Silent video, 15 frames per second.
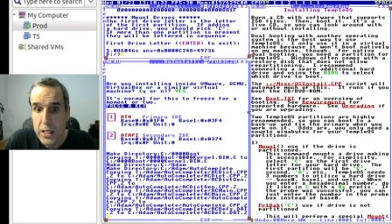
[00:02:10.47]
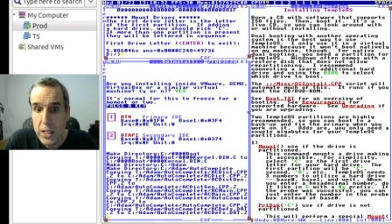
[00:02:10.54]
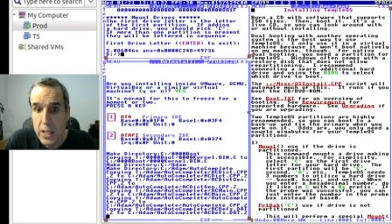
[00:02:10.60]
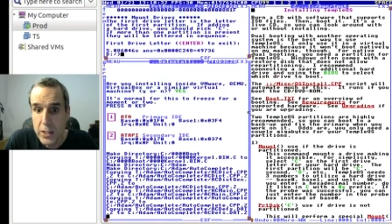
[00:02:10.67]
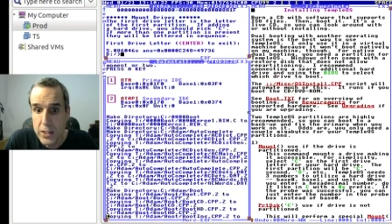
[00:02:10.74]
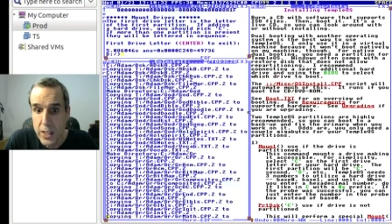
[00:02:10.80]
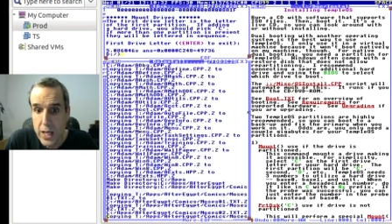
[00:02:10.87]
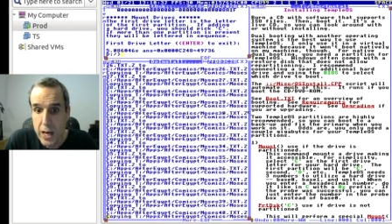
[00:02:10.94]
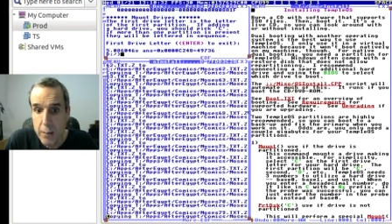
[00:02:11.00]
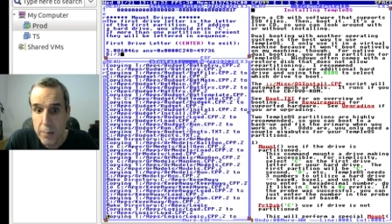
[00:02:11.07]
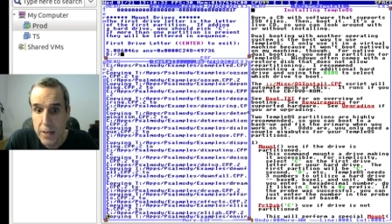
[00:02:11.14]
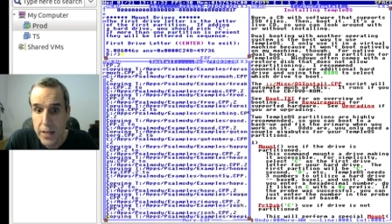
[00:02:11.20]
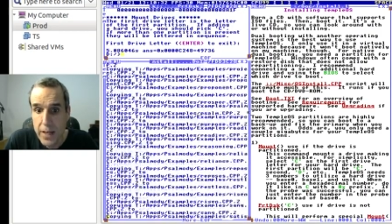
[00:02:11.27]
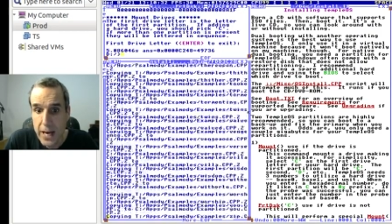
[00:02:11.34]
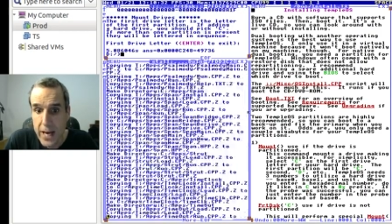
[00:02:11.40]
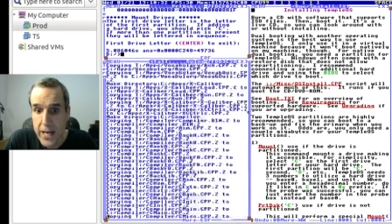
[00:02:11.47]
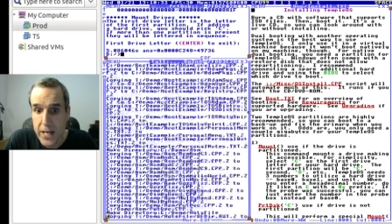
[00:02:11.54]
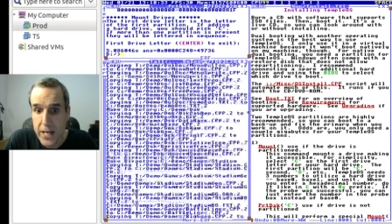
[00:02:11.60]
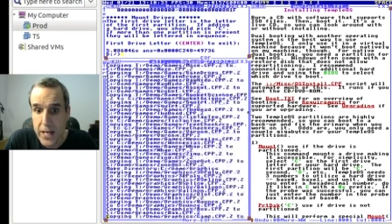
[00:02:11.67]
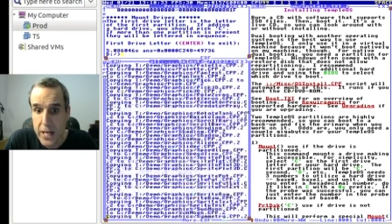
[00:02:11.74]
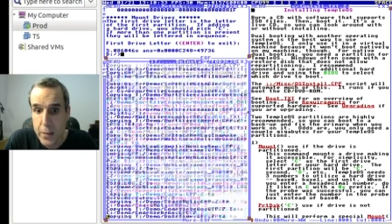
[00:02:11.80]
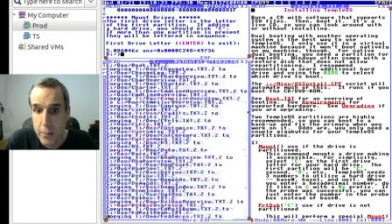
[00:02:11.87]
It's copying
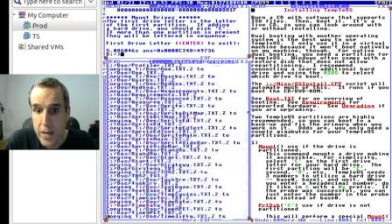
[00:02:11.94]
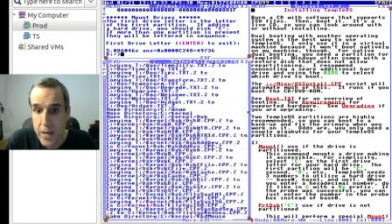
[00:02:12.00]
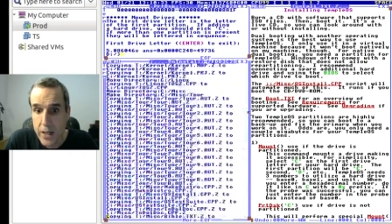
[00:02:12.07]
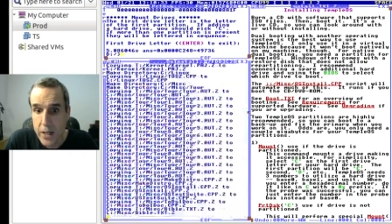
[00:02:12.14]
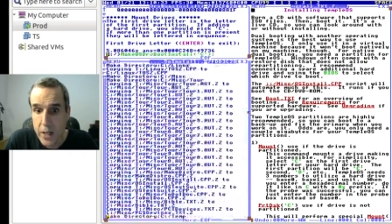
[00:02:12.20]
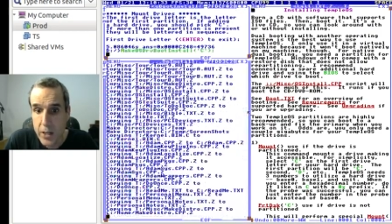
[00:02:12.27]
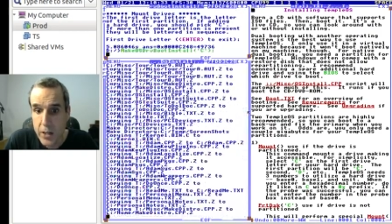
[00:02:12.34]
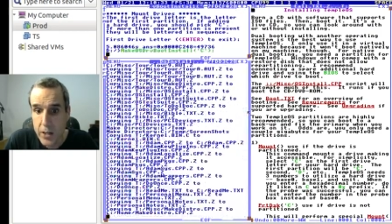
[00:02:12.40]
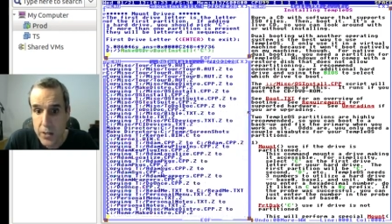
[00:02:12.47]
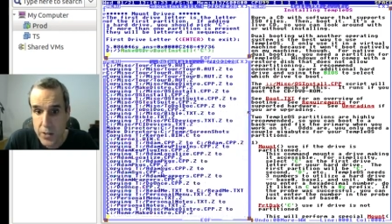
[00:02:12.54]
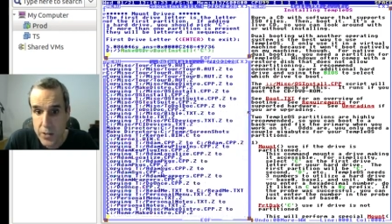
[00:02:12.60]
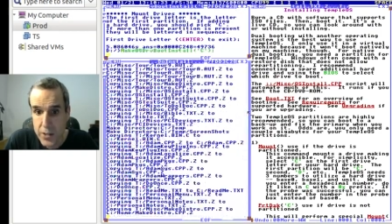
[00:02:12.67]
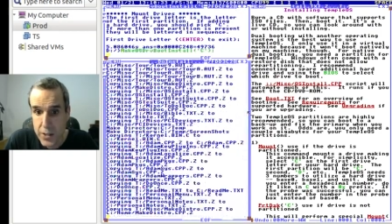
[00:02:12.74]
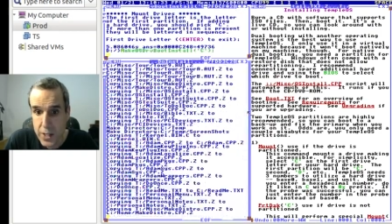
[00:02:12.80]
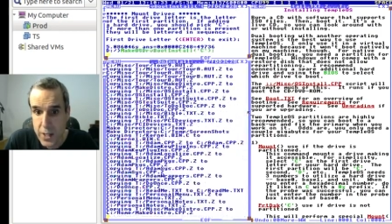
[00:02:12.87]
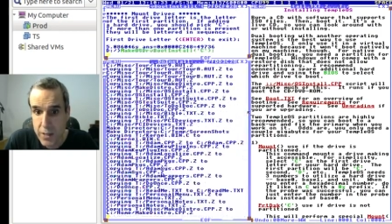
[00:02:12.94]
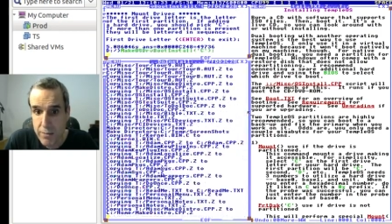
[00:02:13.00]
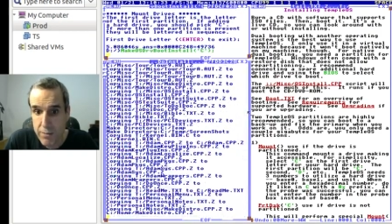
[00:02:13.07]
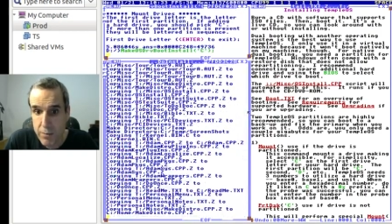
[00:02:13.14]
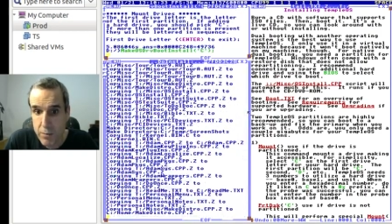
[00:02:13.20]
18 meg onto the C.